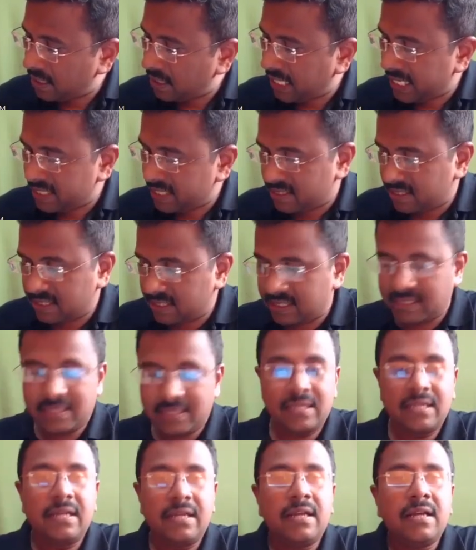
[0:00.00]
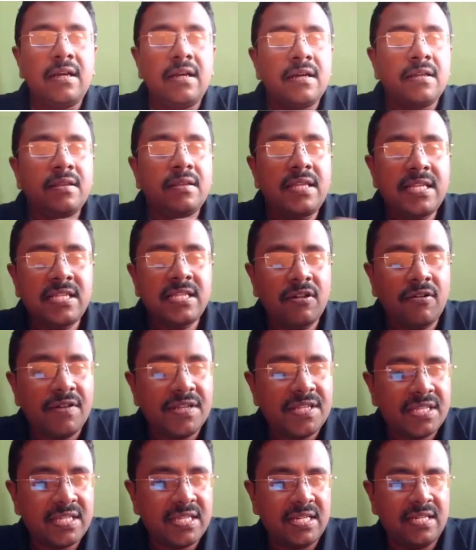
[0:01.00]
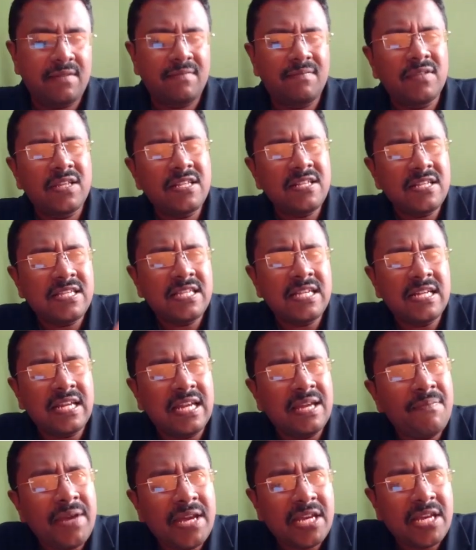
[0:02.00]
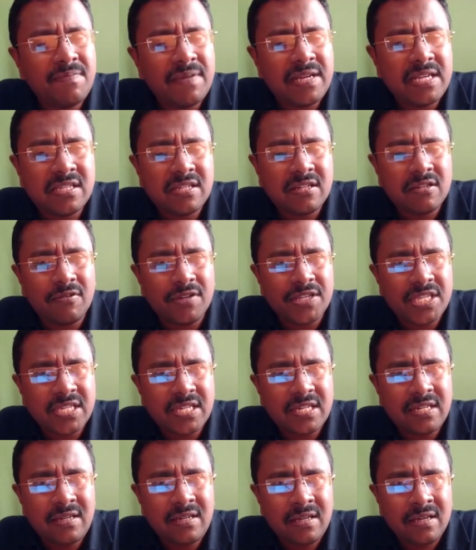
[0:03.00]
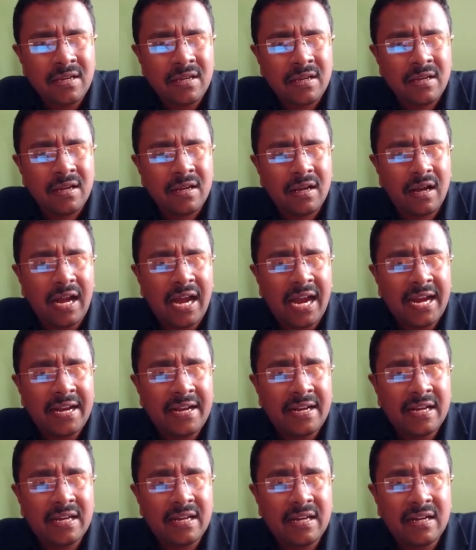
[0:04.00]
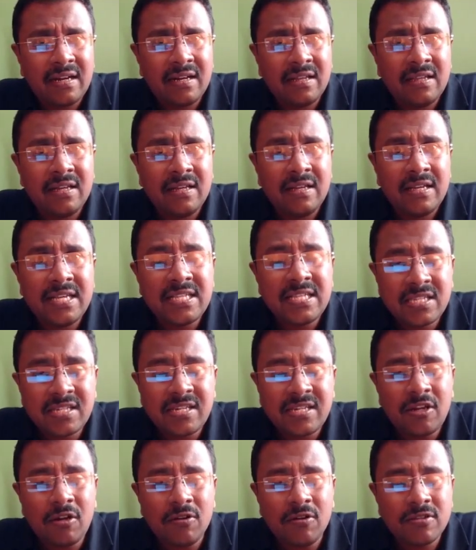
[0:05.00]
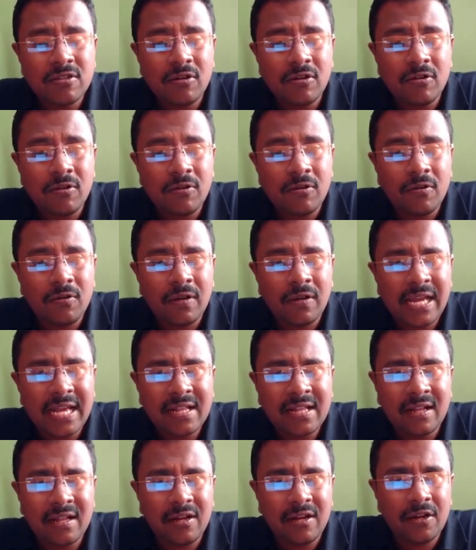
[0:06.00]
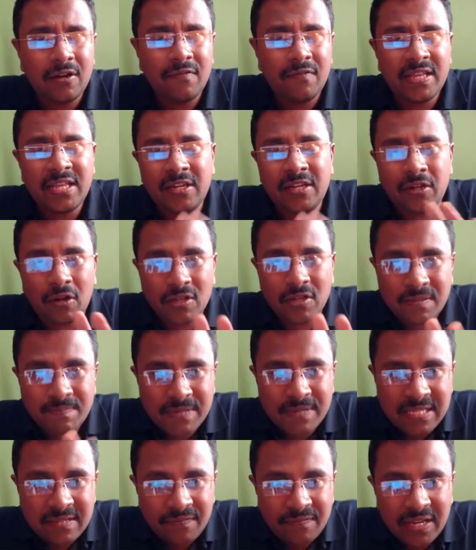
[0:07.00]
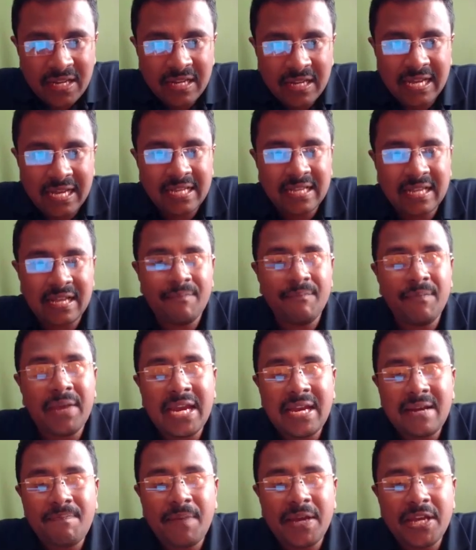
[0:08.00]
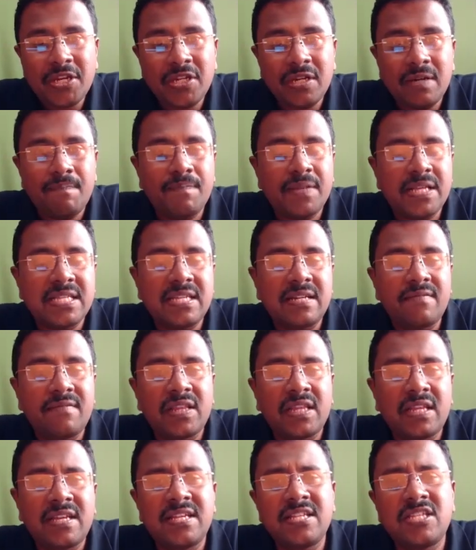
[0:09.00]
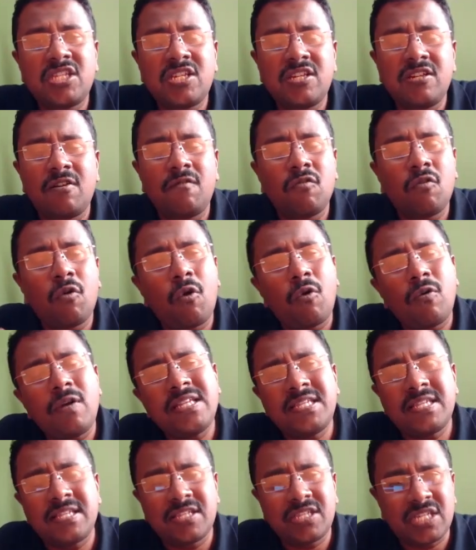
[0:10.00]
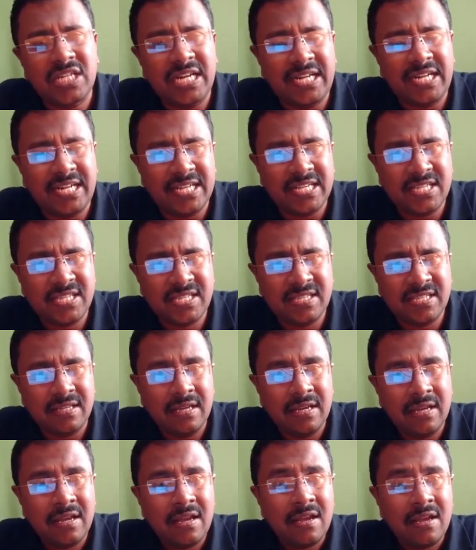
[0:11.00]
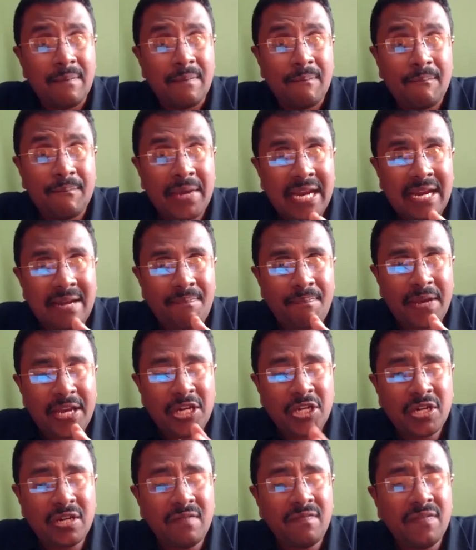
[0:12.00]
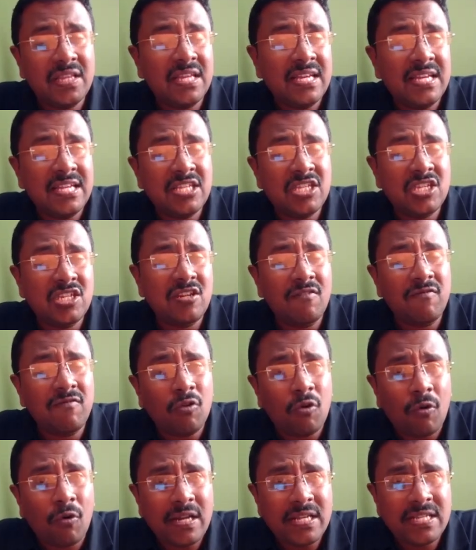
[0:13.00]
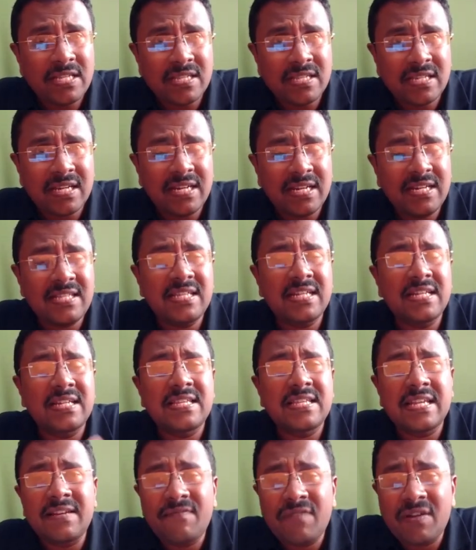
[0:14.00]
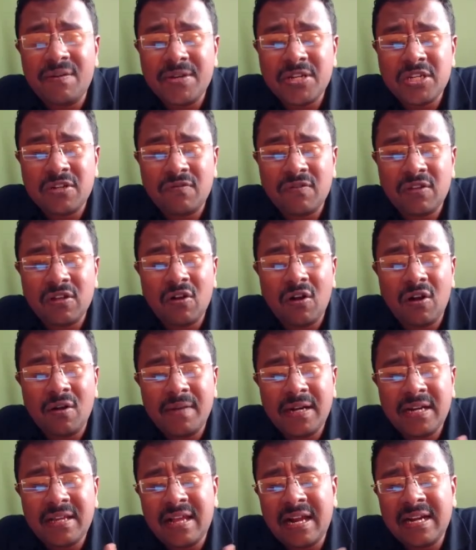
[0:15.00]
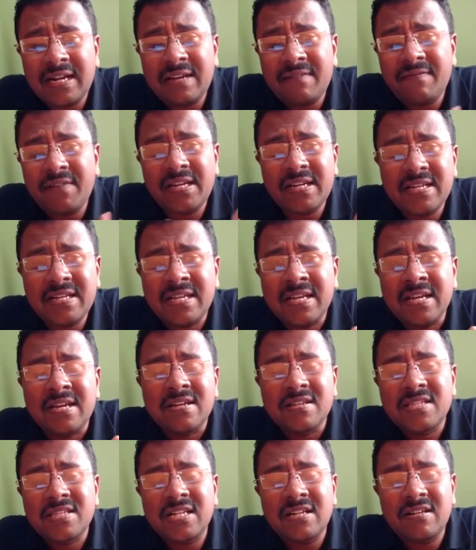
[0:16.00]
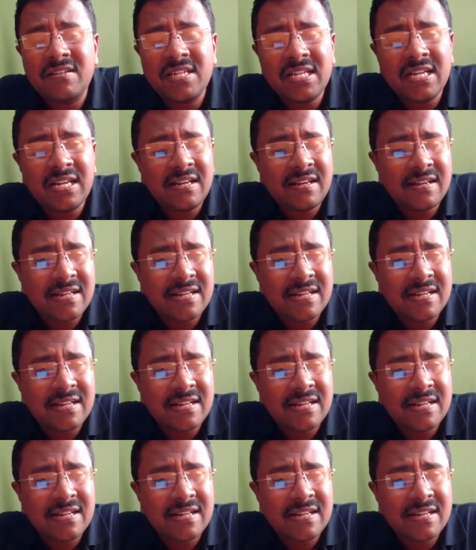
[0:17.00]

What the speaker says: Yes. This question, this is an image-based question, and the history also like very non-specific, like the male patient present with a history of cholecystitis. Male patient with a history of cholecystitis, that is inflammation of the gallbladder, underwent a surgical